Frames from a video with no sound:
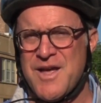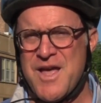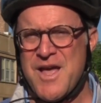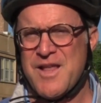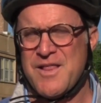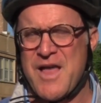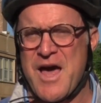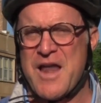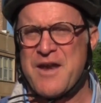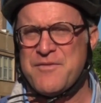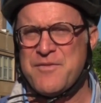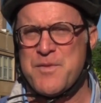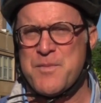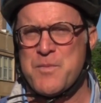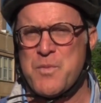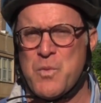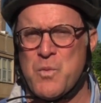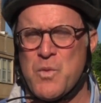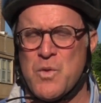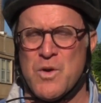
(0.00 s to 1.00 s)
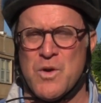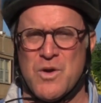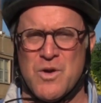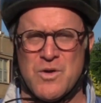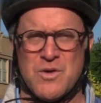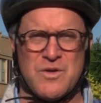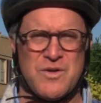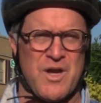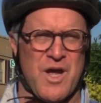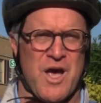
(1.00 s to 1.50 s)
a lot of them
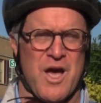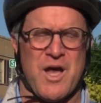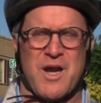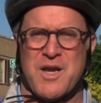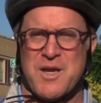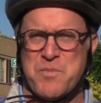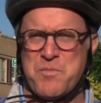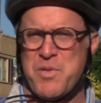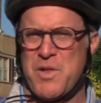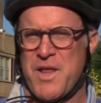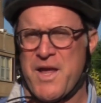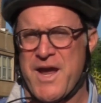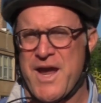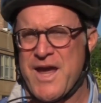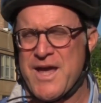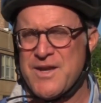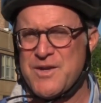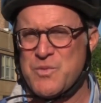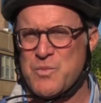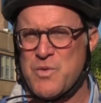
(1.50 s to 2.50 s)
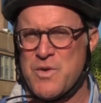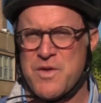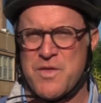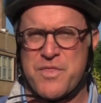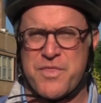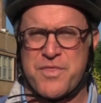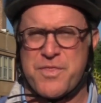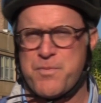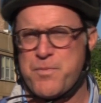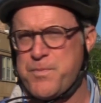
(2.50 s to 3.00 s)
were done and planned
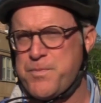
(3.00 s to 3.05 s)
with